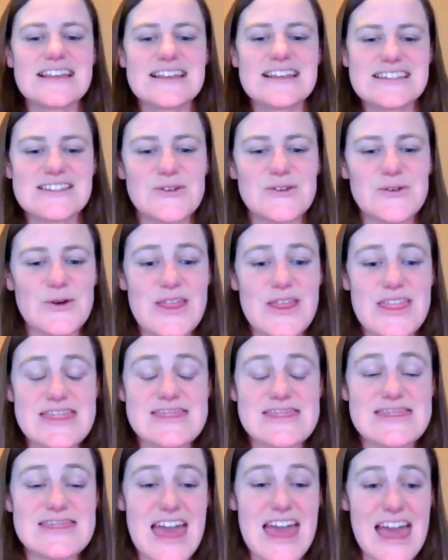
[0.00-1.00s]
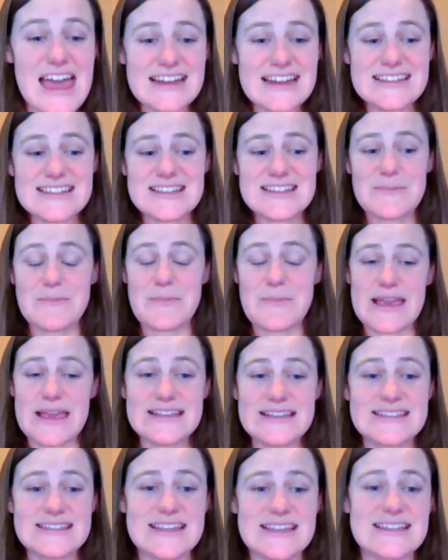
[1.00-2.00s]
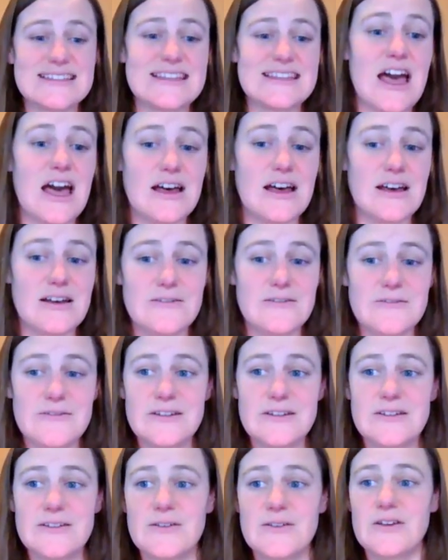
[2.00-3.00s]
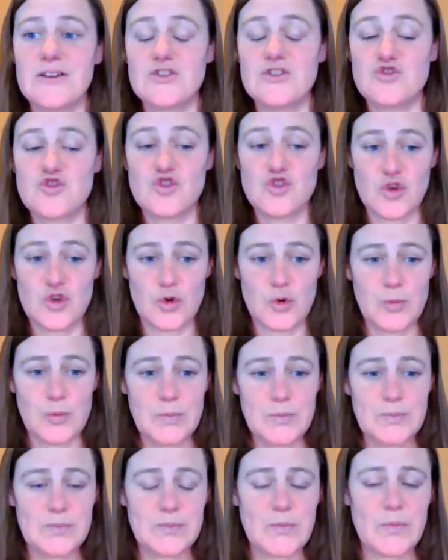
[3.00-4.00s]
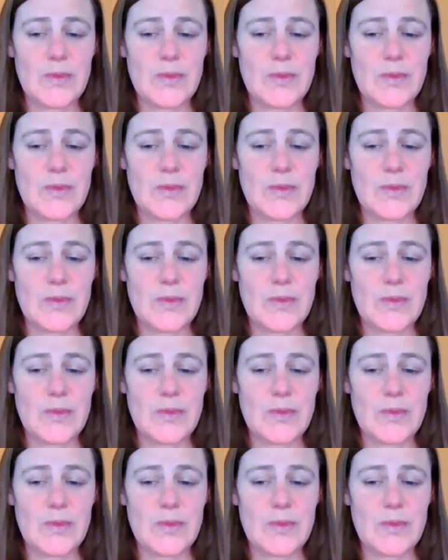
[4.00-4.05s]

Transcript: So that is the basics of Zoom.